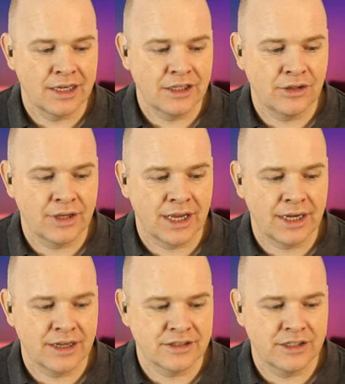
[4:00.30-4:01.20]
then you
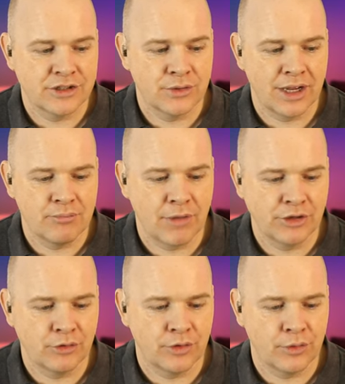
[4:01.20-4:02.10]
can actually do a
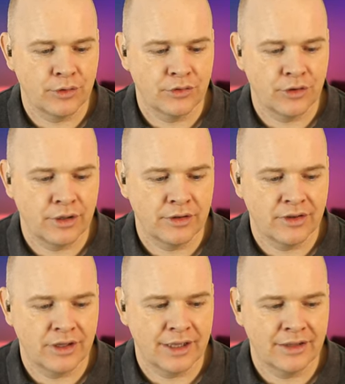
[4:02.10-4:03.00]
manual focus. So you
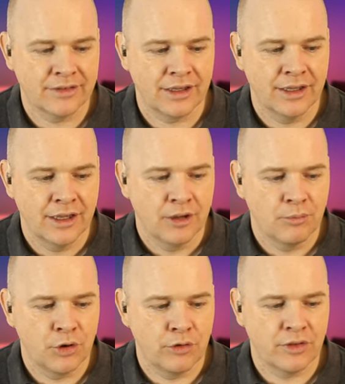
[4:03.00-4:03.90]
can see that as I
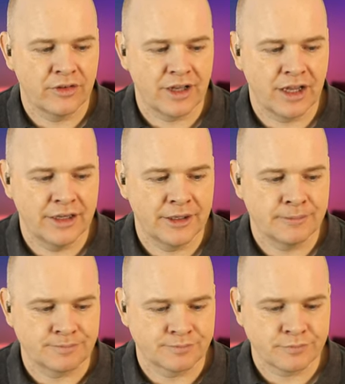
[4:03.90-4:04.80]
move the
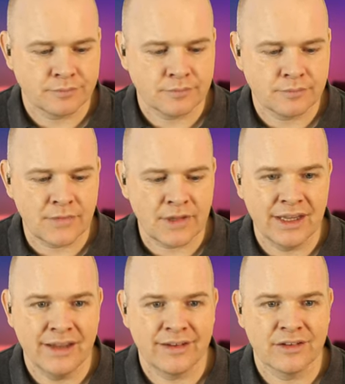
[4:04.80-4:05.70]
slider,
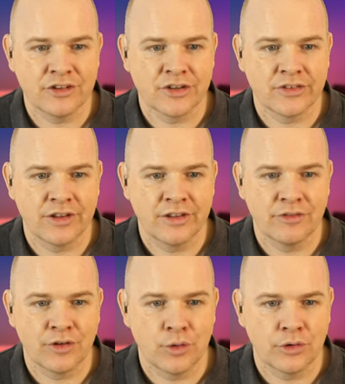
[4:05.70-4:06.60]
it is
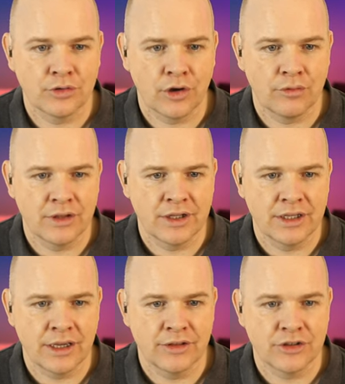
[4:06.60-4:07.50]
adjusting the focus of
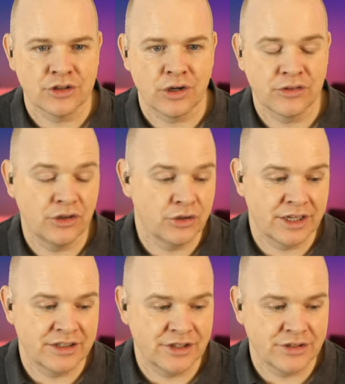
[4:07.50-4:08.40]
the uh, the shot, so you
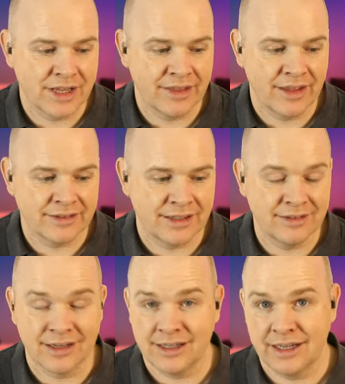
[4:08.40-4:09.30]
could actually just get that
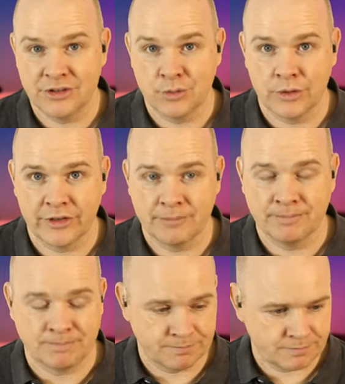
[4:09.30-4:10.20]
exactly as you want
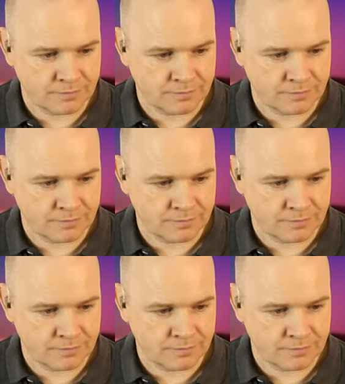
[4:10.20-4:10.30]
it.